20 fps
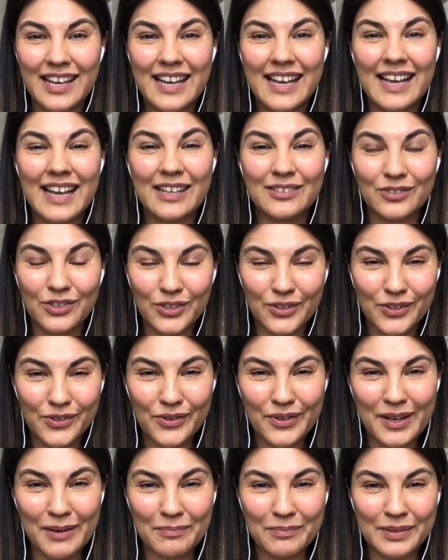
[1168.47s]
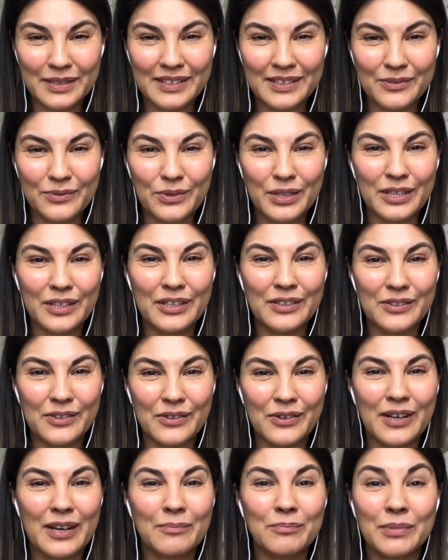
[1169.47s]
enter your company, work in
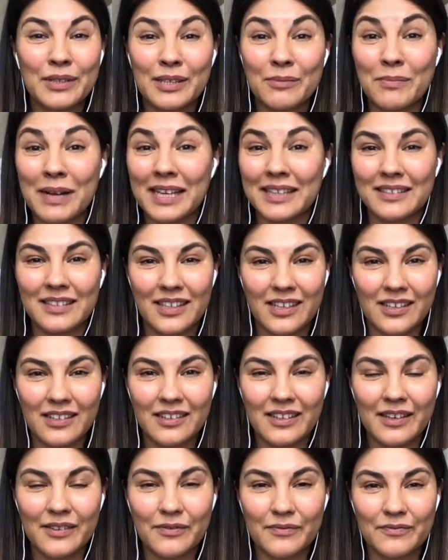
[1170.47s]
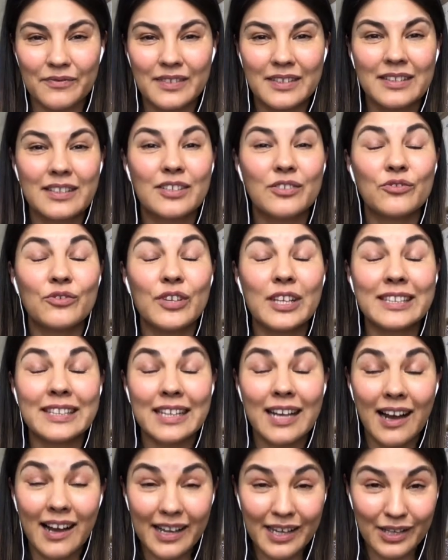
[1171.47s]
your company my entire life,
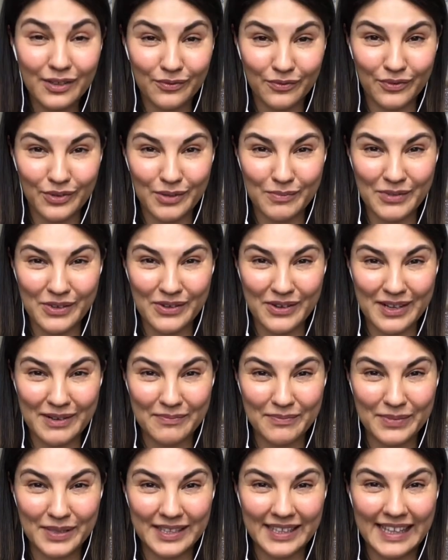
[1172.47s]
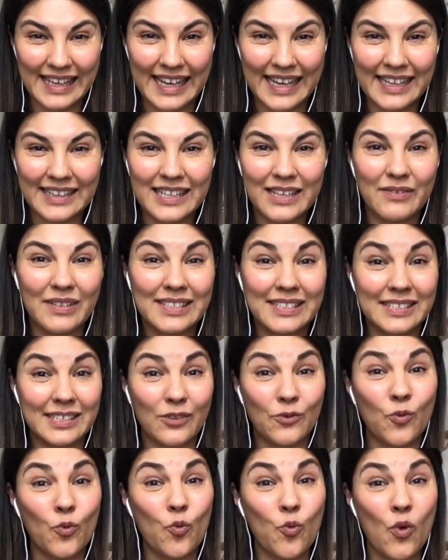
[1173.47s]
retire from your company and never
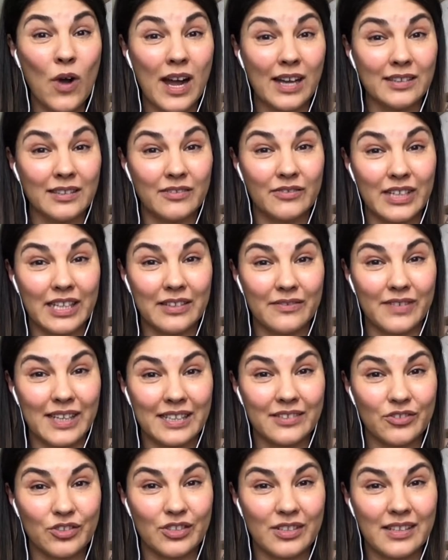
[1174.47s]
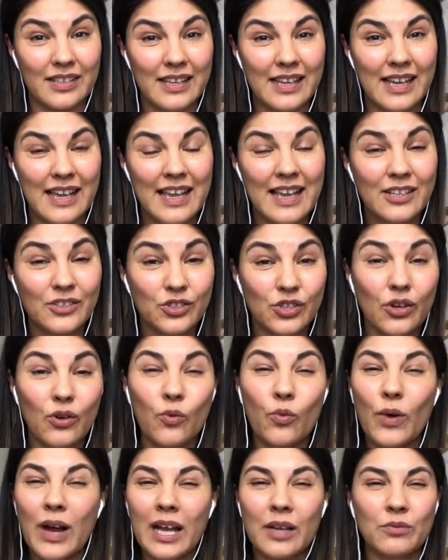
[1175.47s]
see one reinvention. So
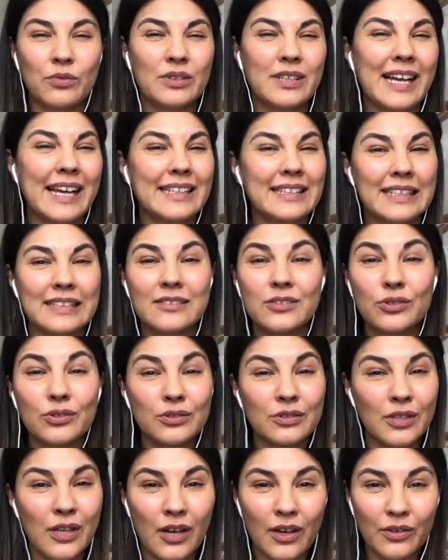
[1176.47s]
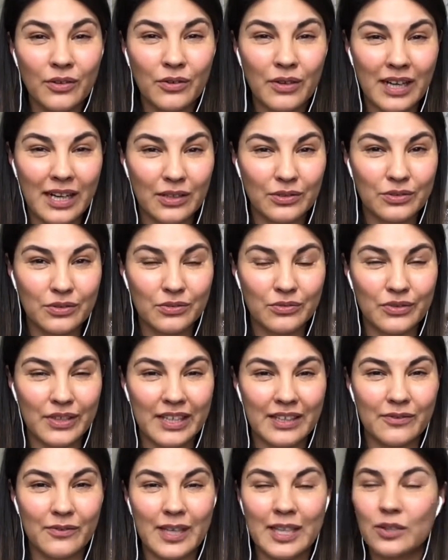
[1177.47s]
why would I need to know how to
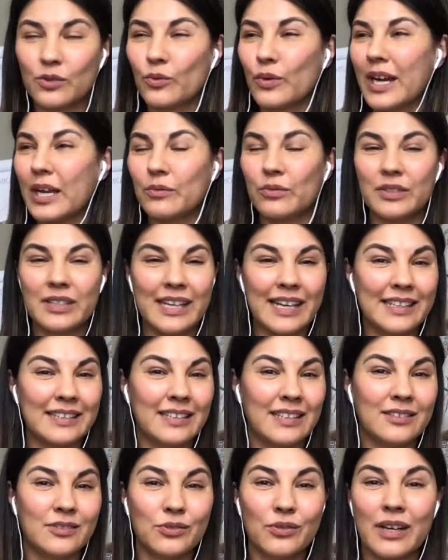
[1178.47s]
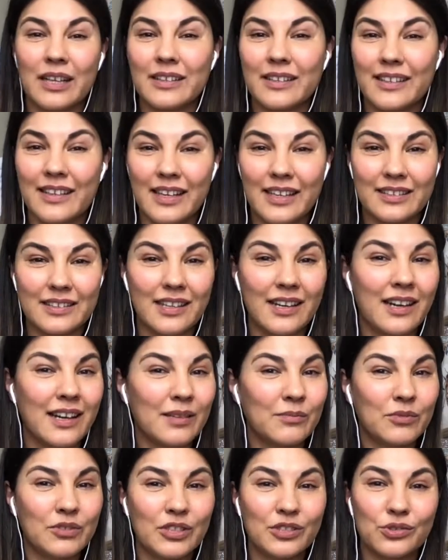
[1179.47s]
reinvent? Why would I need to allocate
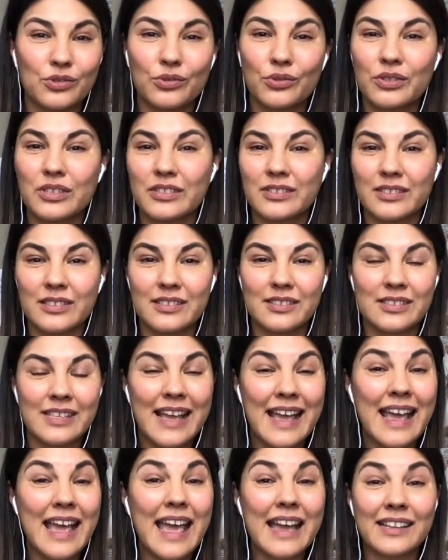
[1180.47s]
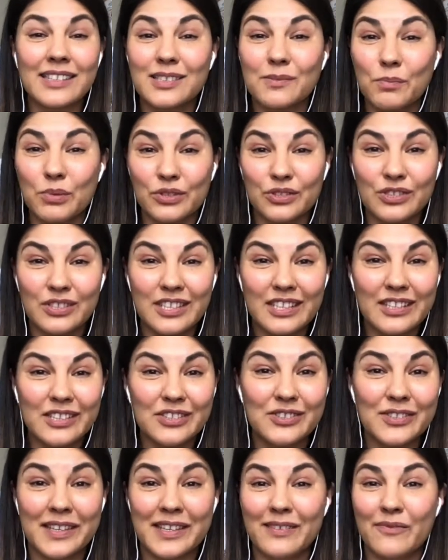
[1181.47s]
time, resources,
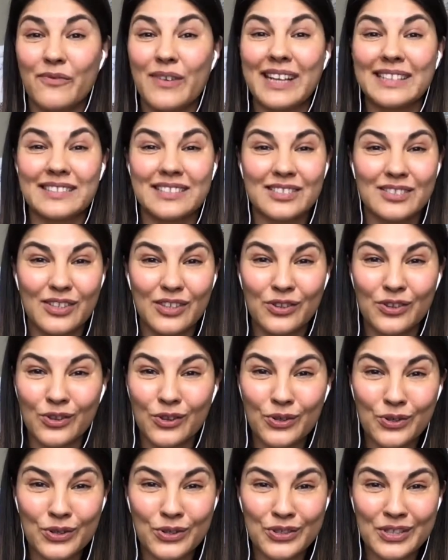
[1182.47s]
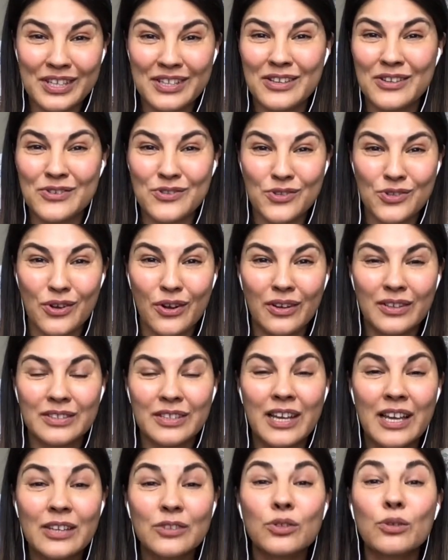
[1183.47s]
expertise, invest in learning and so
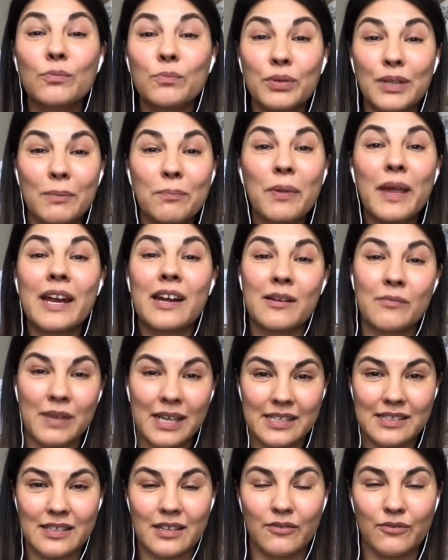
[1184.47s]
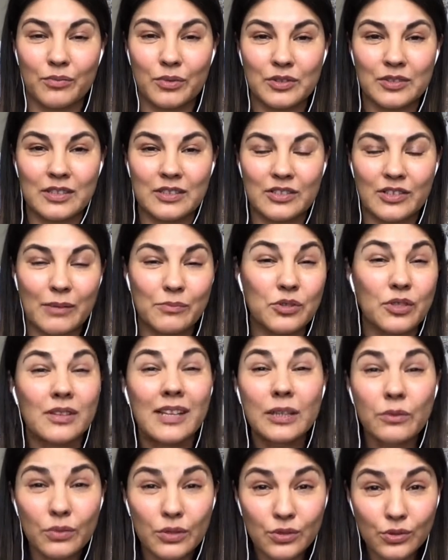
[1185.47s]
on to prepare myself for disruption?
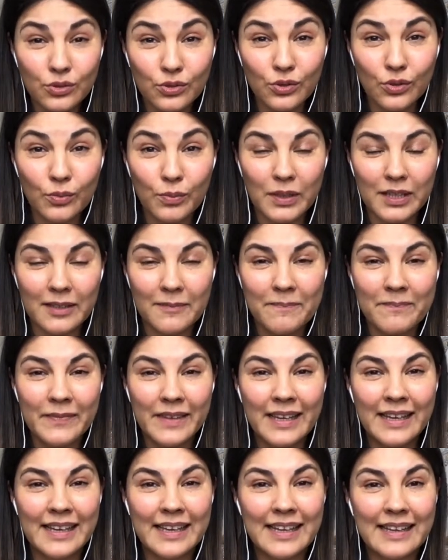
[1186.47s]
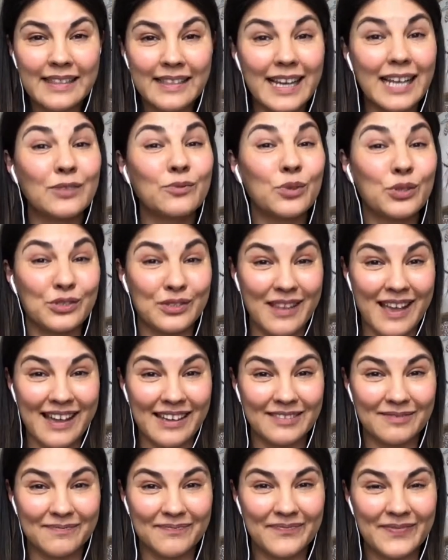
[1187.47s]
That was stupid. That was
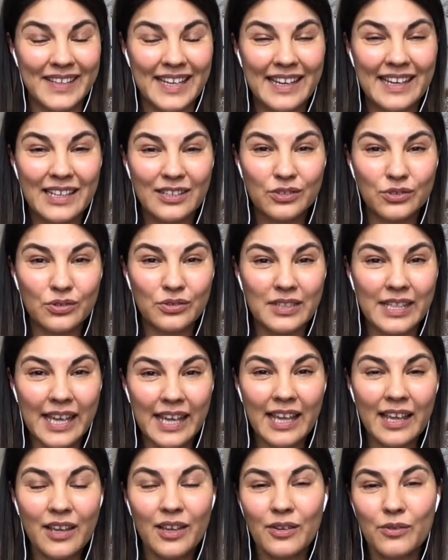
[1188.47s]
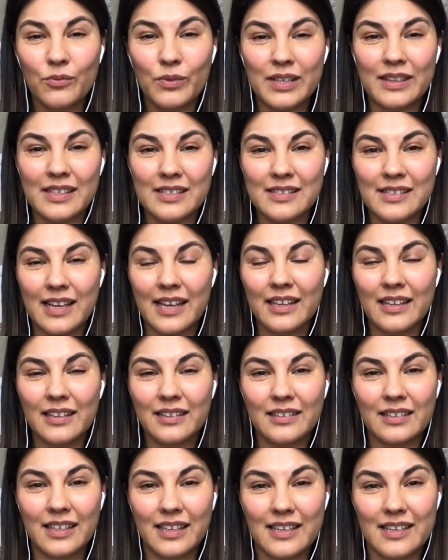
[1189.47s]
then. Today, when the
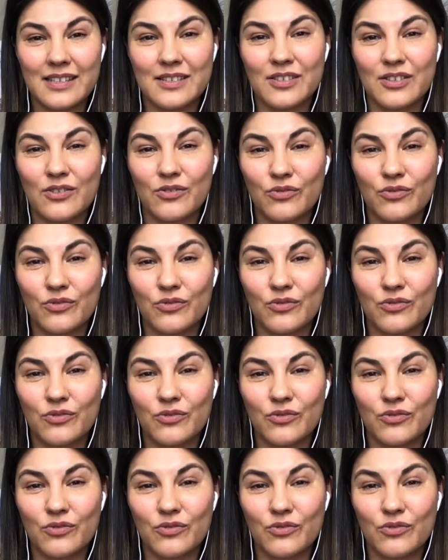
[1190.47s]
cycle is